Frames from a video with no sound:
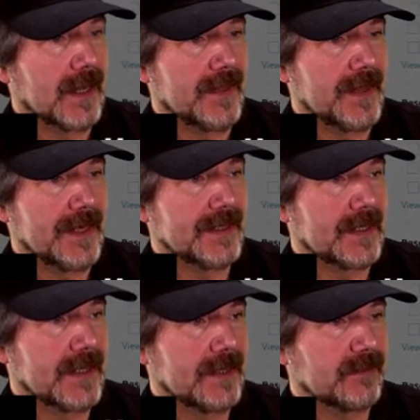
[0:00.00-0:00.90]
then uh,
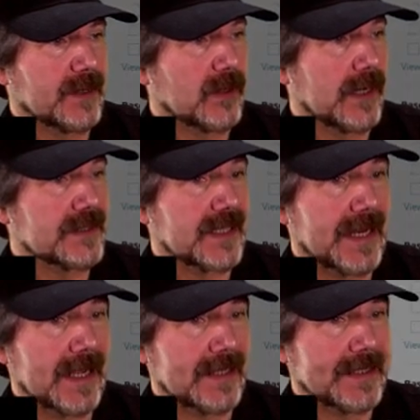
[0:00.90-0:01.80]
if we go out to
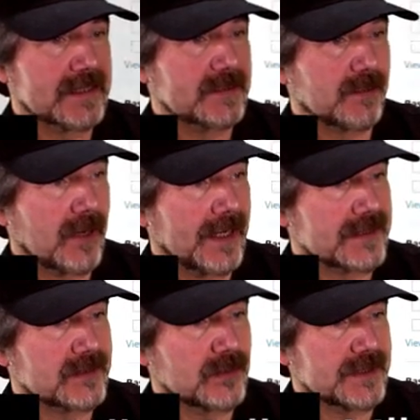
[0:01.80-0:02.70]
AliExpress,
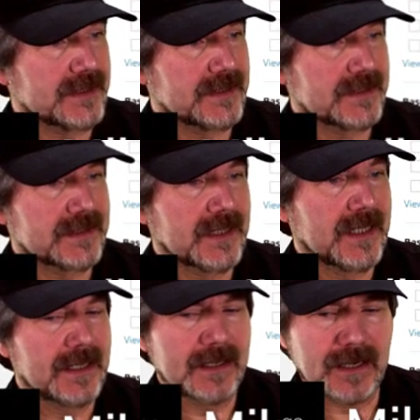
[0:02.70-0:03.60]
which is
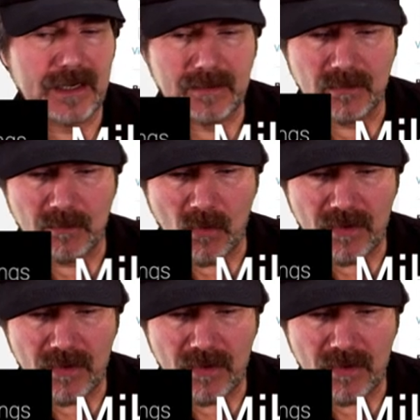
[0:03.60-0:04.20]
more of the